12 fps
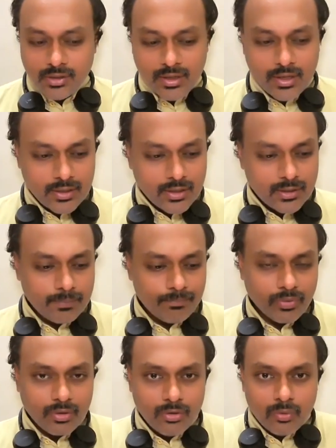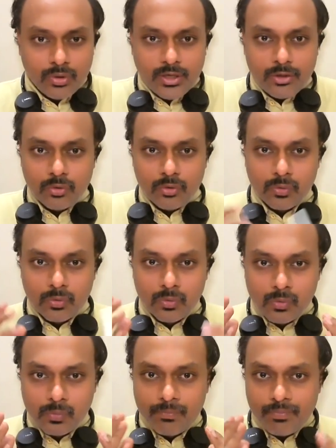area, you need to
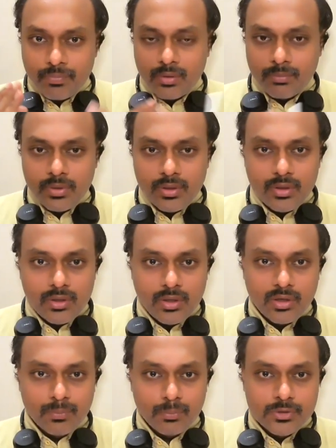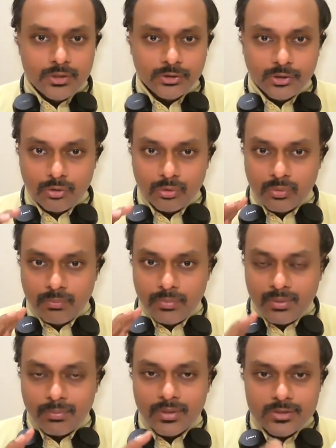be in a position to
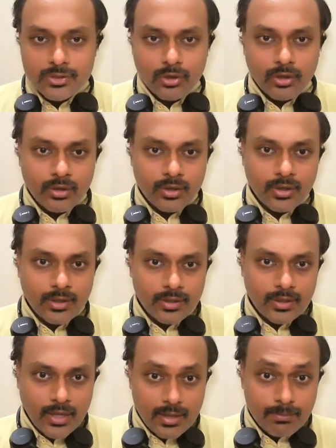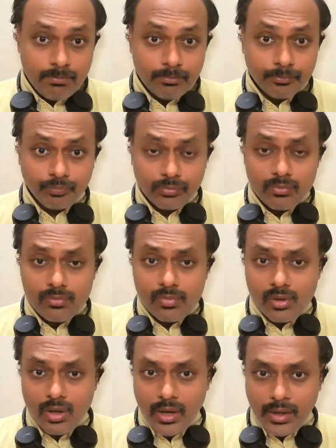minimize your time
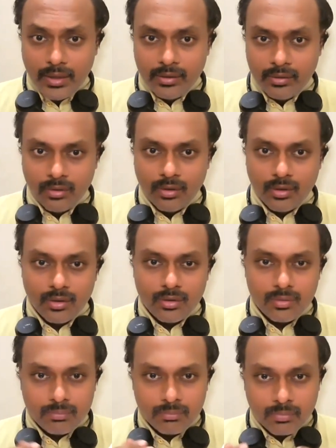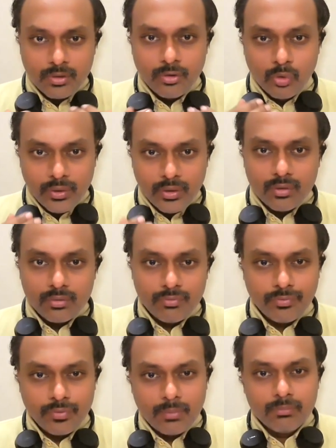and do it
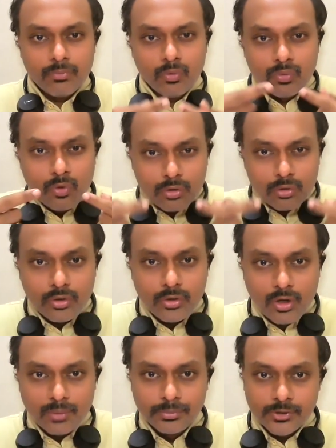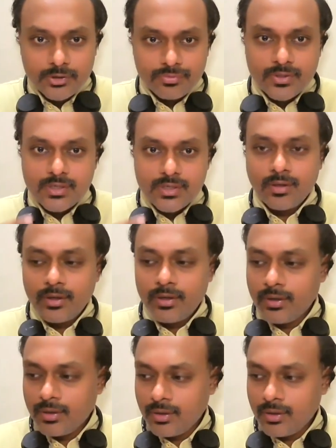from, you go through the options first and then